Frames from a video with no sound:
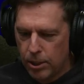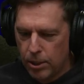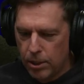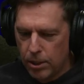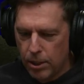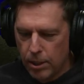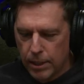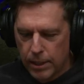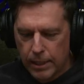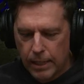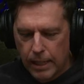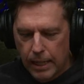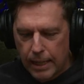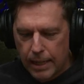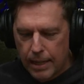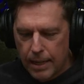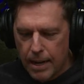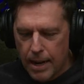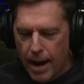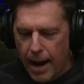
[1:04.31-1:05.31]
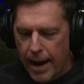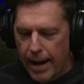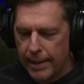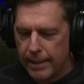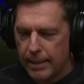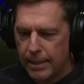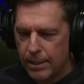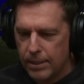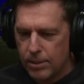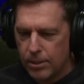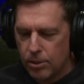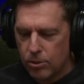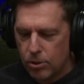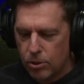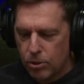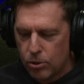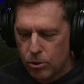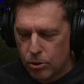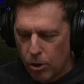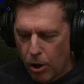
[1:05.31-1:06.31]
good God, this is
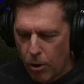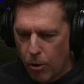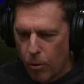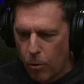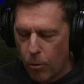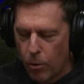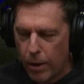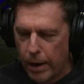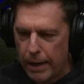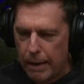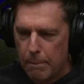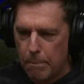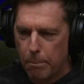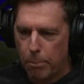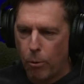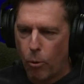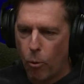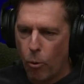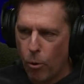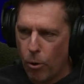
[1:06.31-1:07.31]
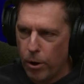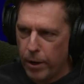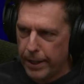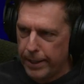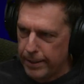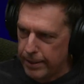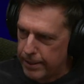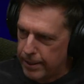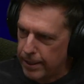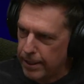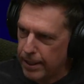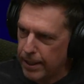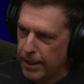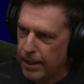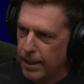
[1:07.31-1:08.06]
so important.